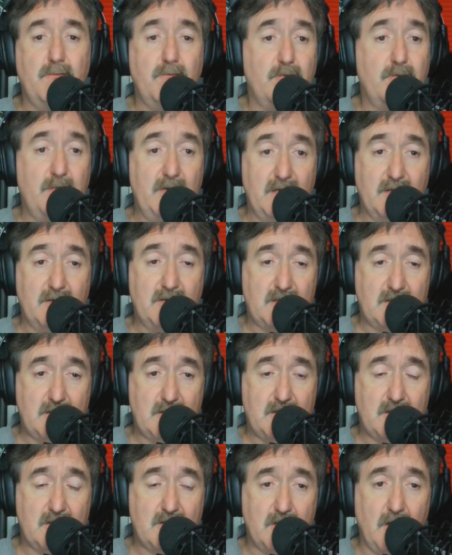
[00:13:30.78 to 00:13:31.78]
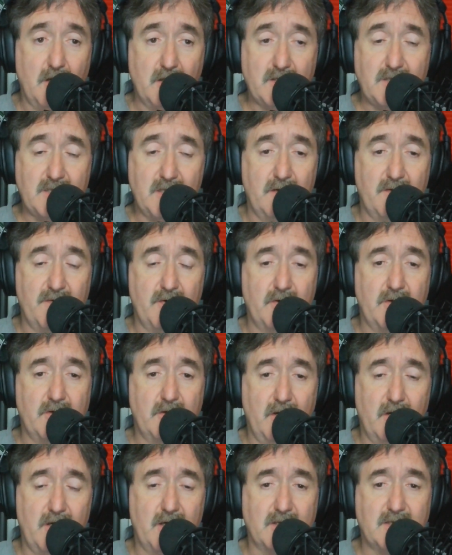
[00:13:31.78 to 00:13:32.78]
be a dog sitter for their
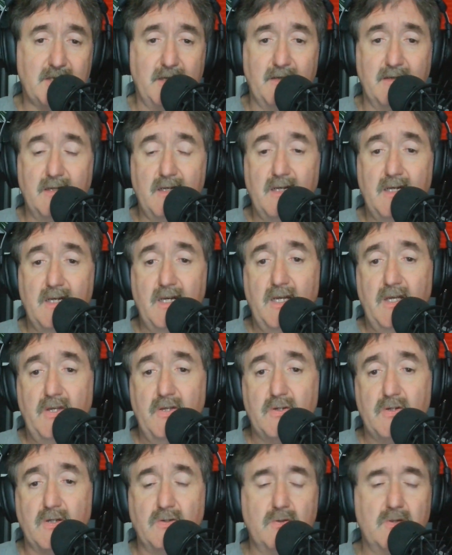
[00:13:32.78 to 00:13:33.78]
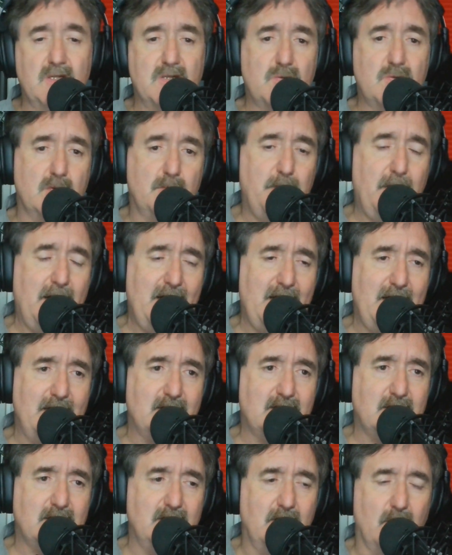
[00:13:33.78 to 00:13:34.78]
dogs. And you can do this with
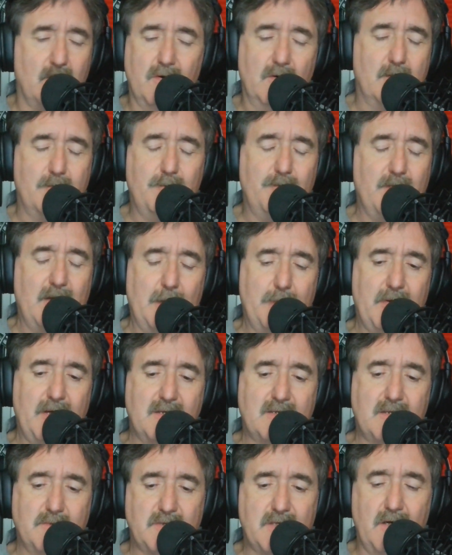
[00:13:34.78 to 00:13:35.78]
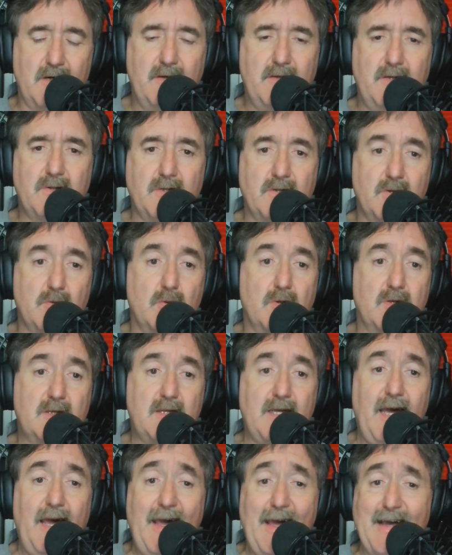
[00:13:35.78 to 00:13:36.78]
pets, or not pets, I'm sorry. You can do it
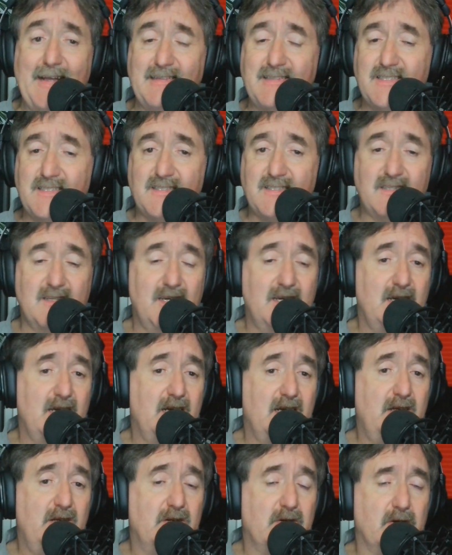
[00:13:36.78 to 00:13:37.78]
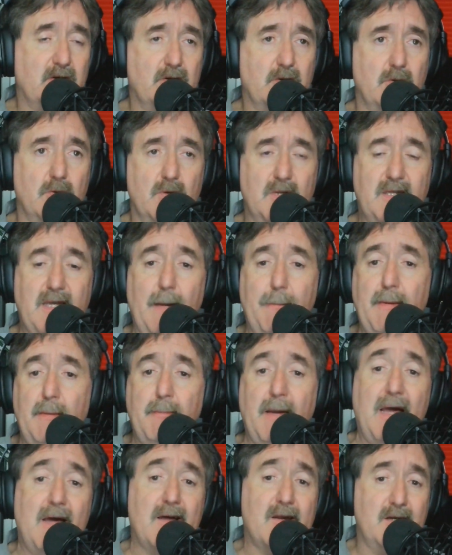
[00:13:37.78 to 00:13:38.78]
with cats. You can do it with
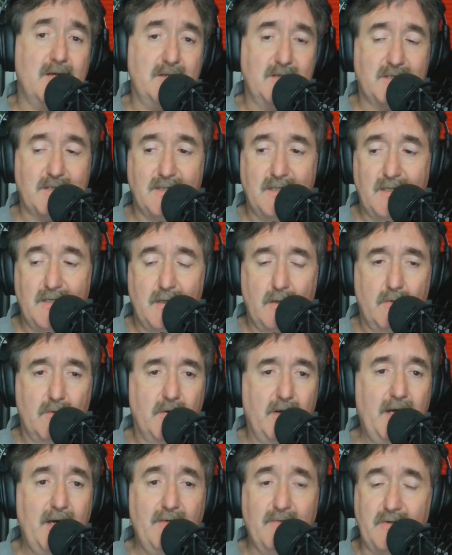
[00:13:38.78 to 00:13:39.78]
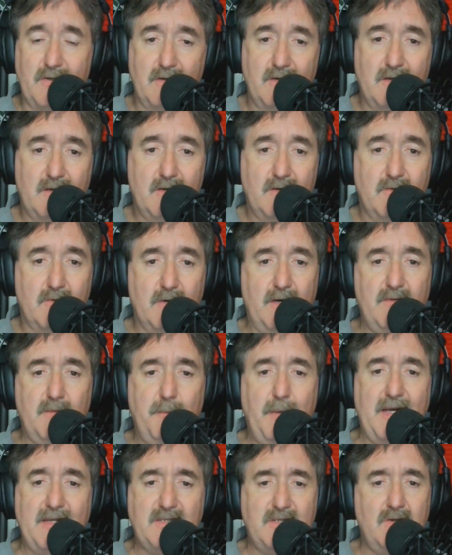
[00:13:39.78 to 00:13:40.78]
capybaras, whatever
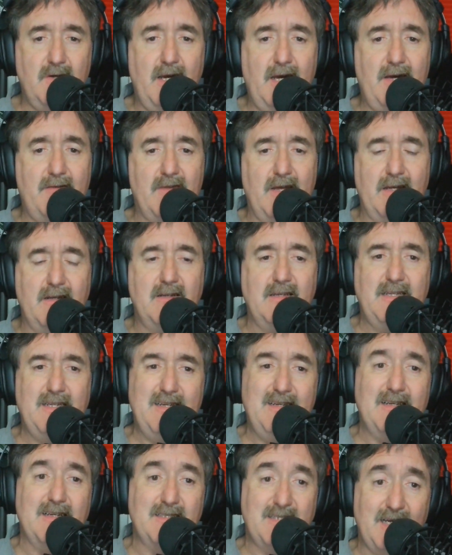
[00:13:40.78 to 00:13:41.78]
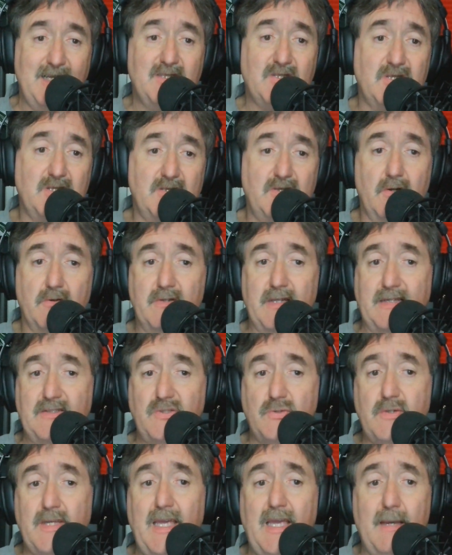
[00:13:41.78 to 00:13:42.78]
pets you have that need attention,
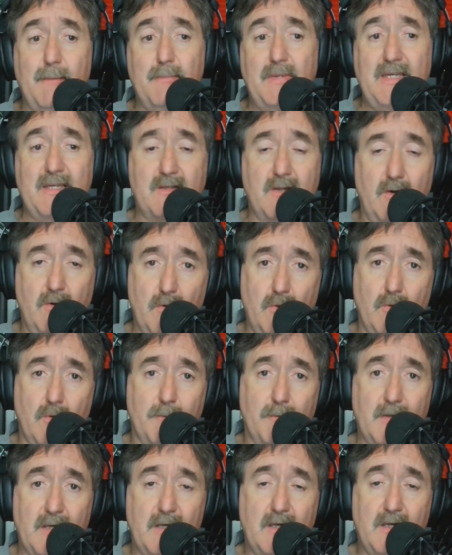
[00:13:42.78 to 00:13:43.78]
that you can't be at the home